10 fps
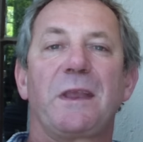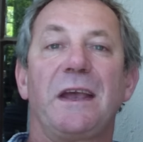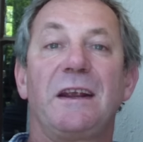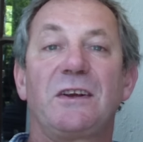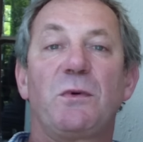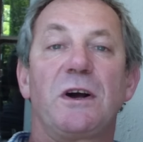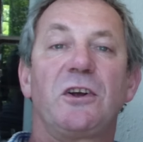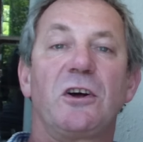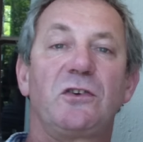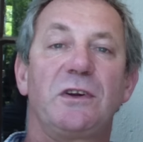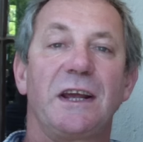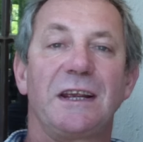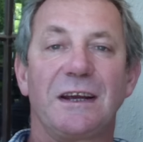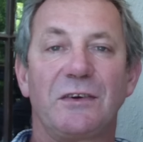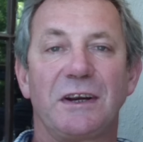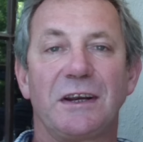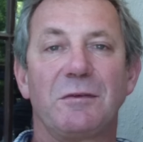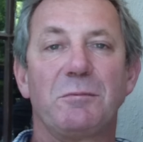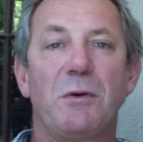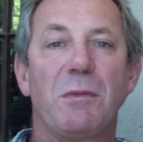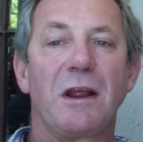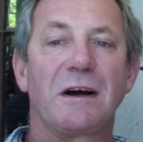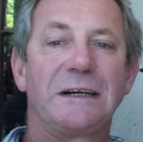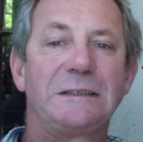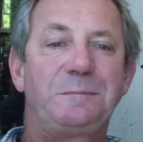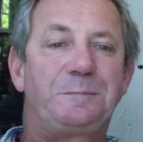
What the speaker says: It is quite hot today here in Mpumalanga.